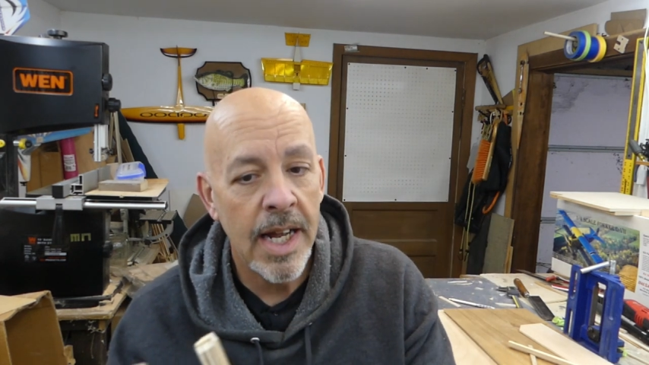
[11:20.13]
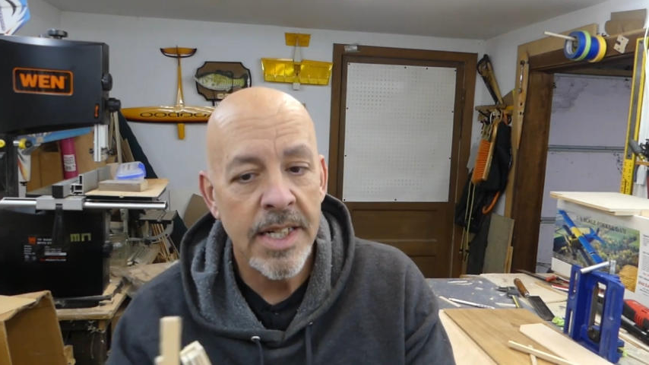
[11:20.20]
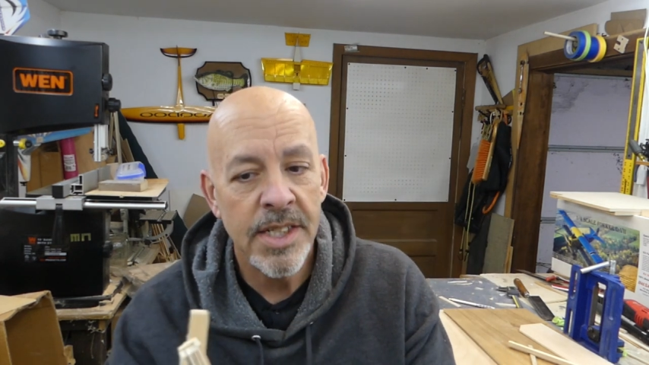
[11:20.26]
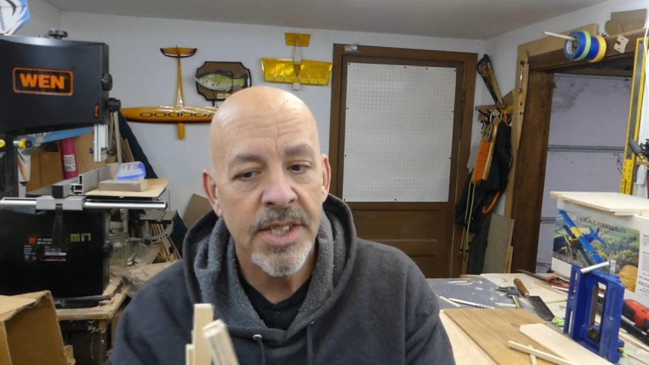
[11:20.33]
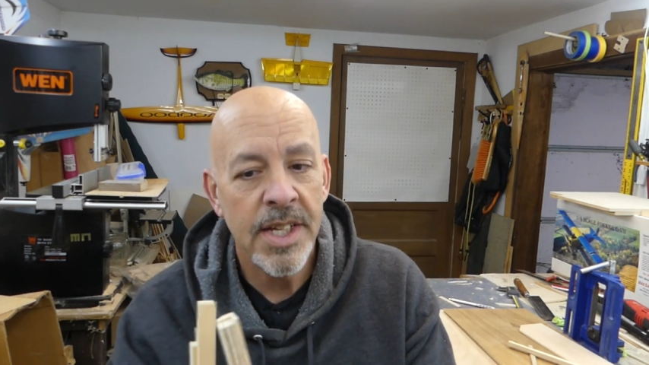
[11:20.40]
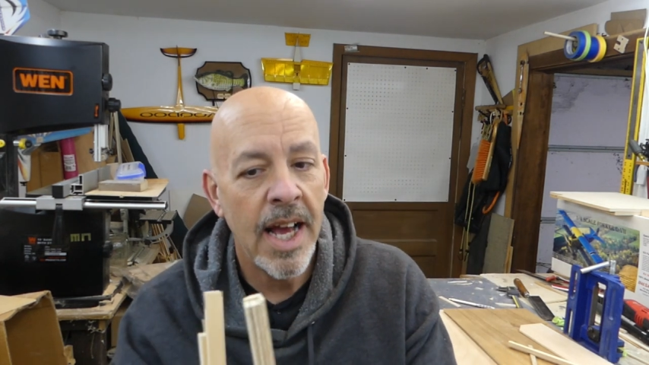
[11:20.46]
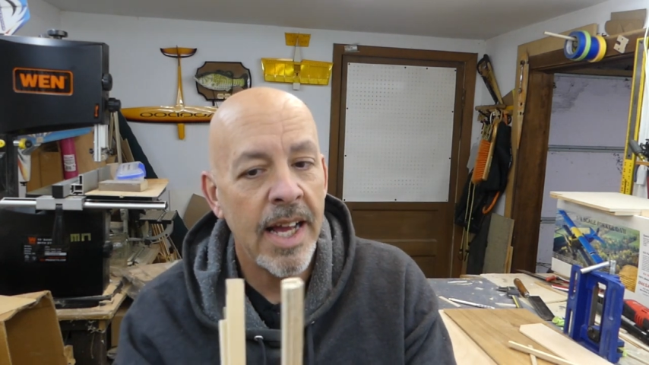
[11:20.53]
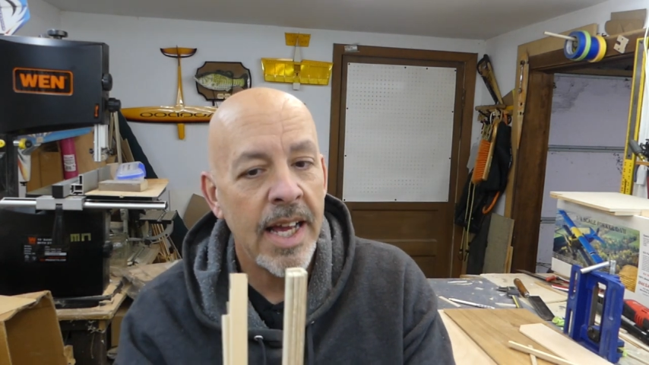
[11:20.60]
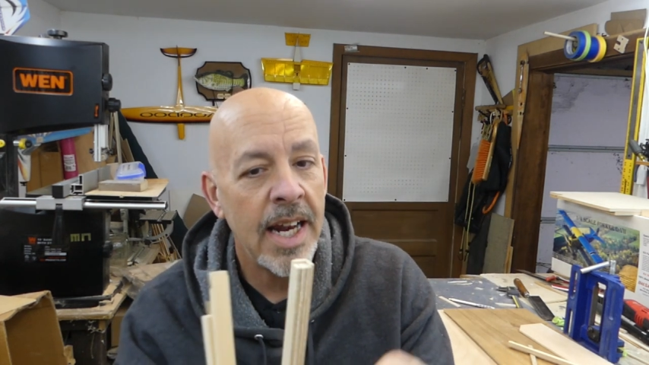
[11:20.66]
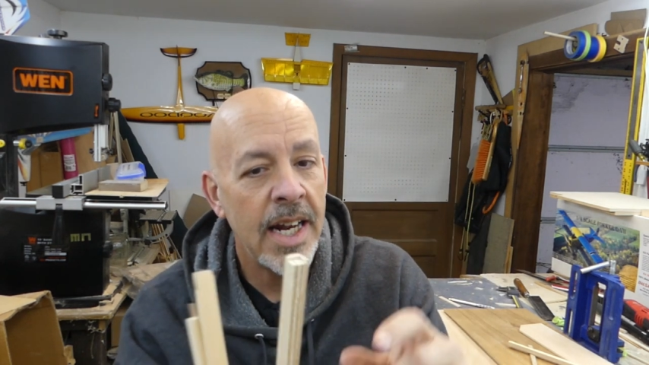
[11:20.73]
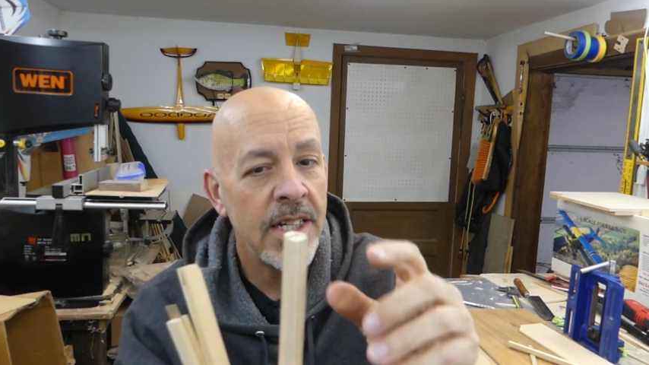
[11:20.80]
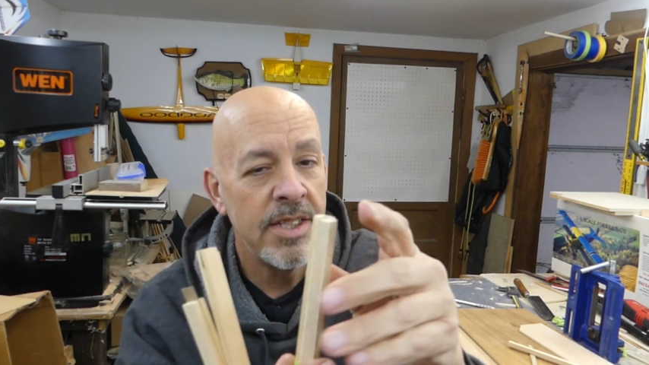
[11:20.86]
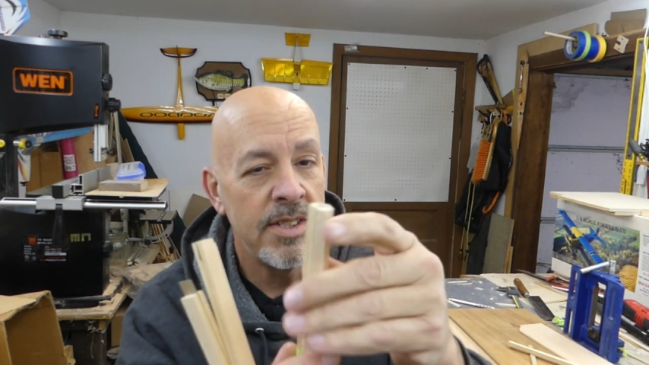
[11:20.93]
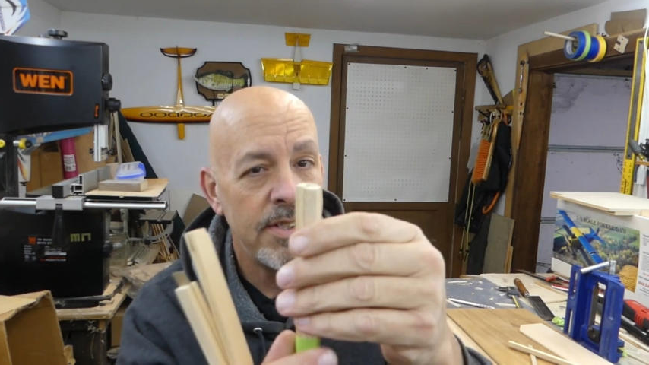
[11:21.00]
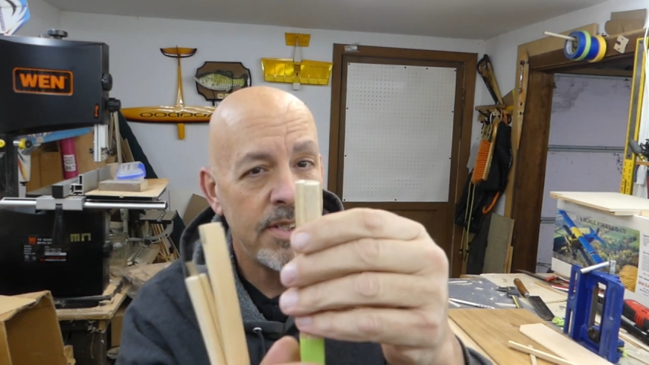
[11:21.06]
I just, I
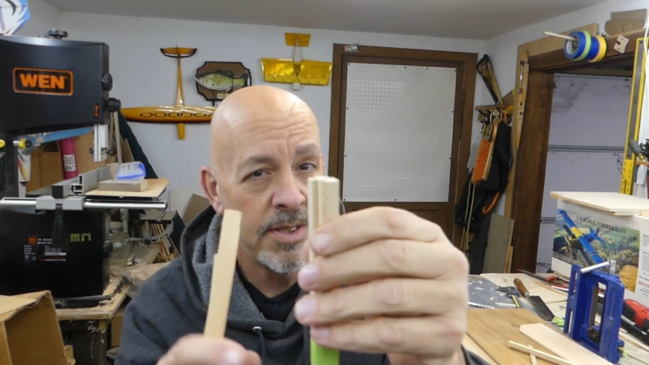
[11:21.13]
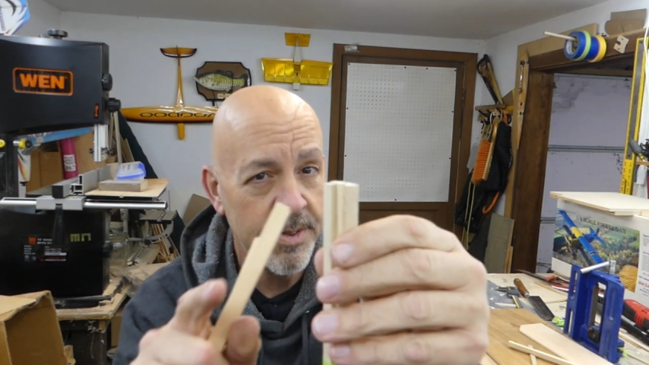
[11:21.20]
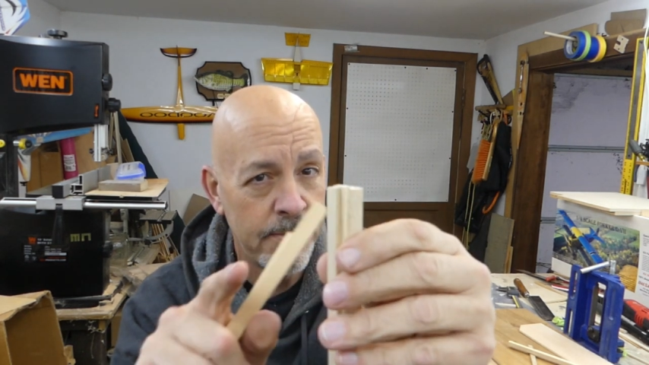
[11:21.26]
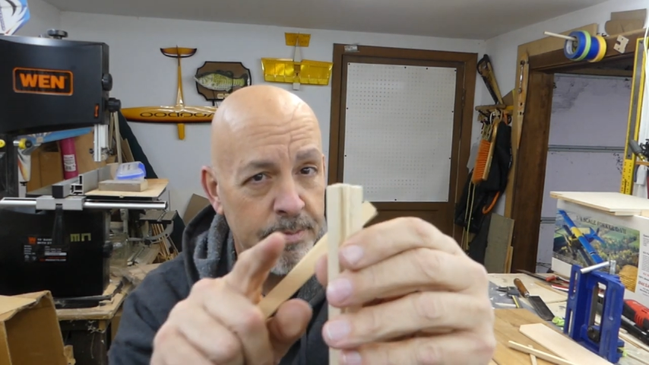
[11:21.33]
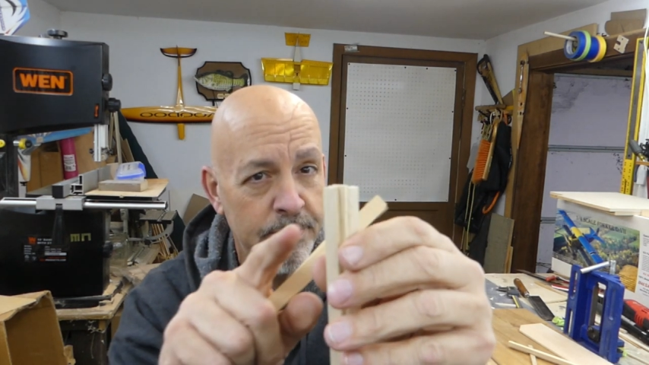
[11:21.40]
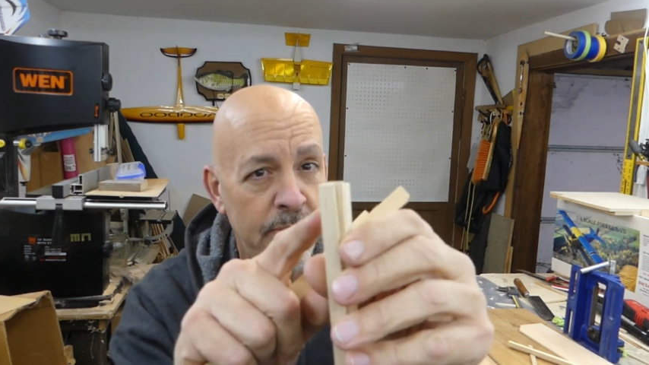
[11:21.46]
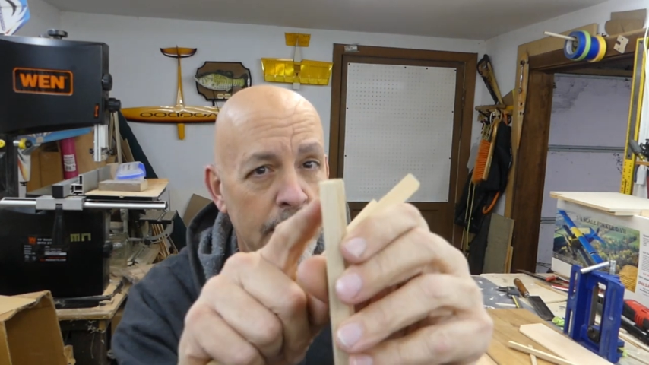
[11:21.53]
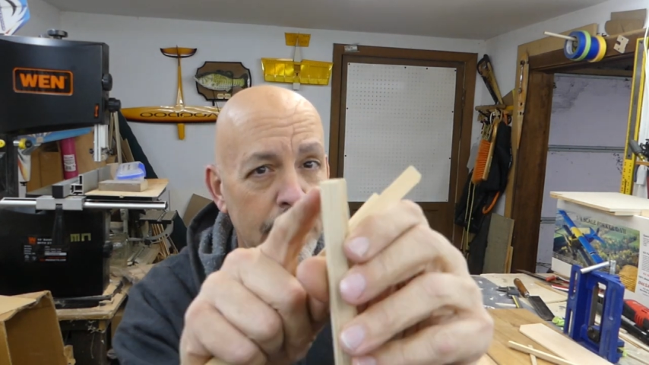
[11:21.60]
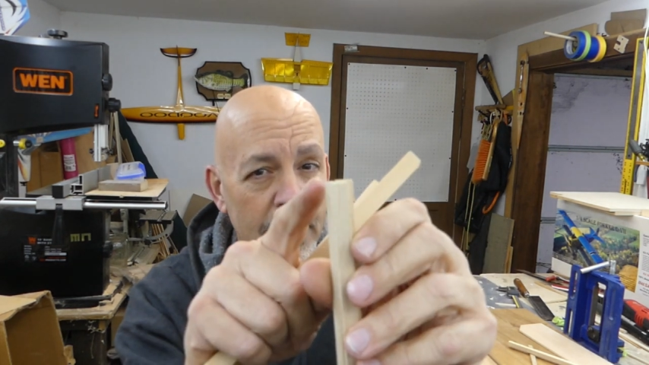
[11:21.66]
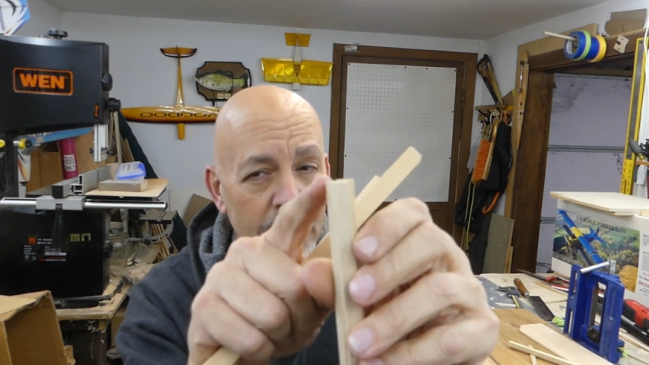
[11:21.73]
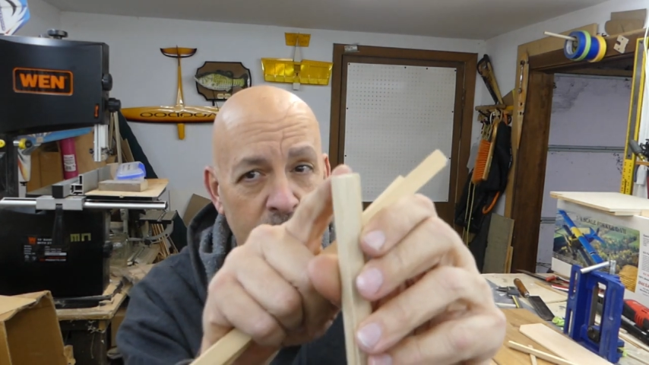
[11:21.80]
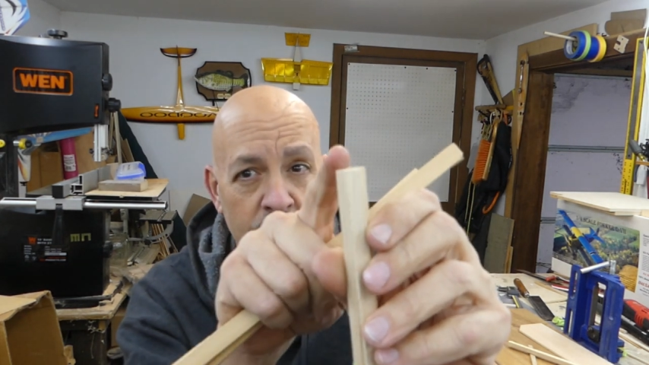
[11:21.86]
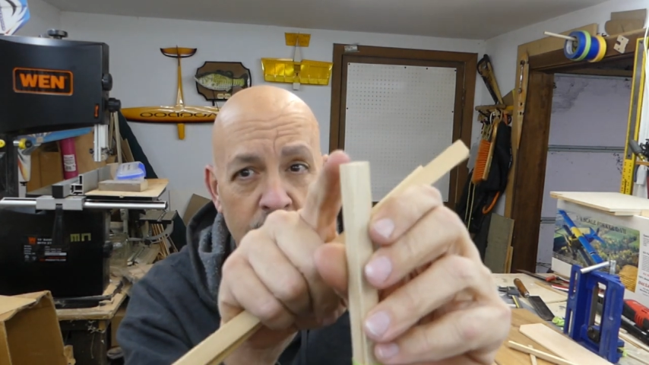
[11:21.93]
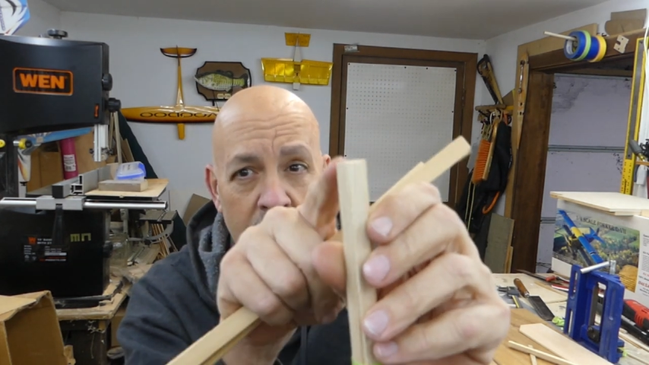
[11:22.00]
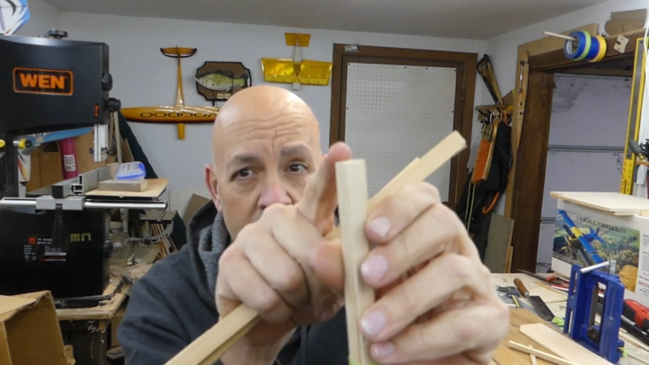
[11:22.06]
gotta just pretty
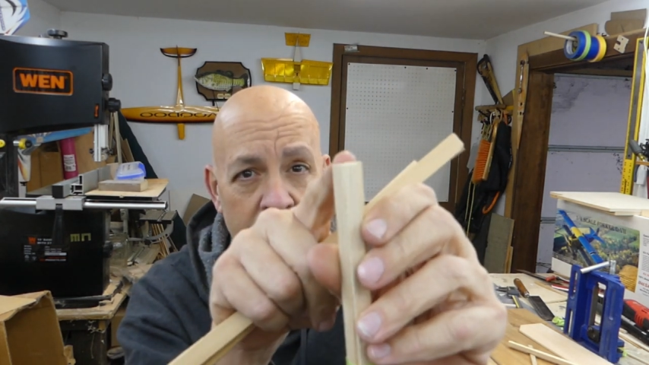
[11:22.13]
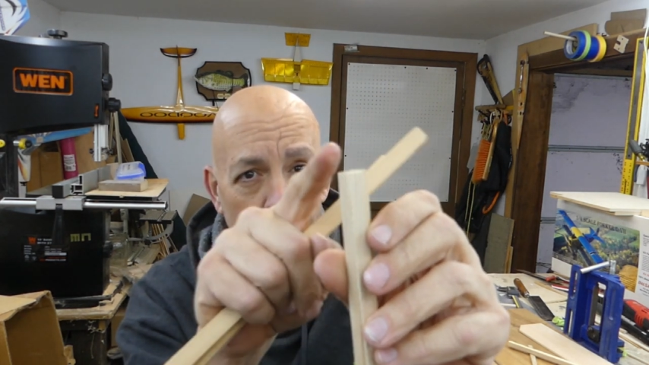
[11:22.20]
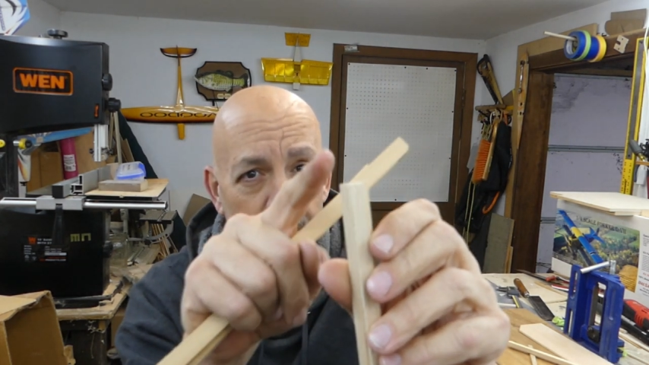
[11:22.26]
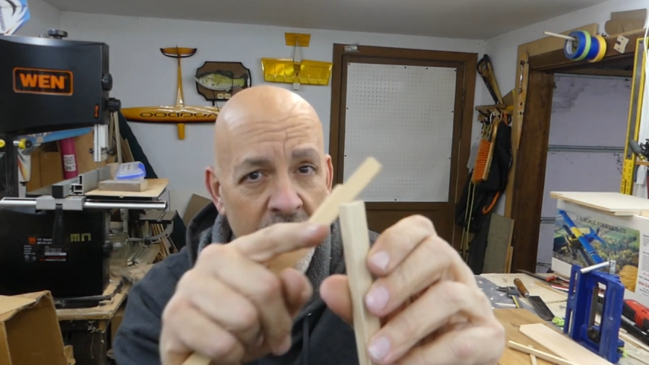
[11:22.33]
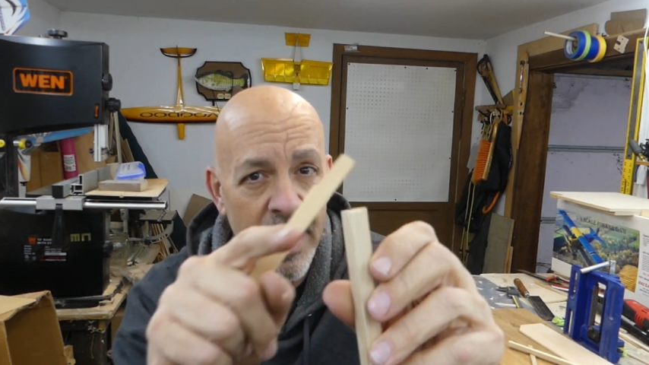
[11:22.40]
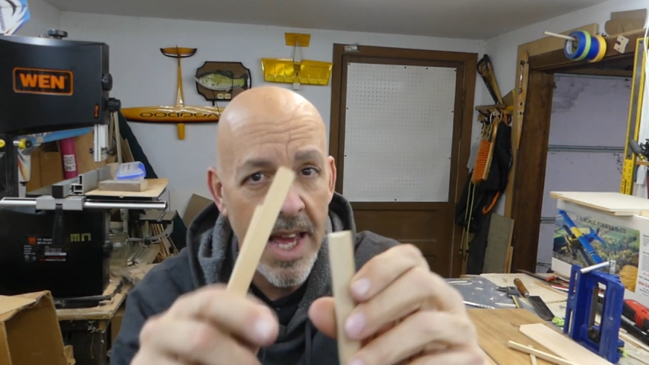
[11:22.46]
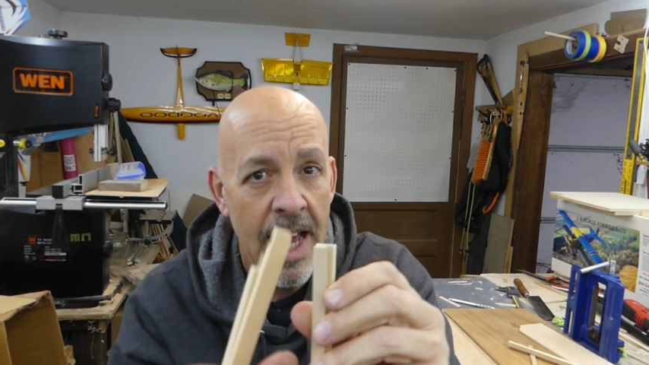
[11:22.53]
much dress up the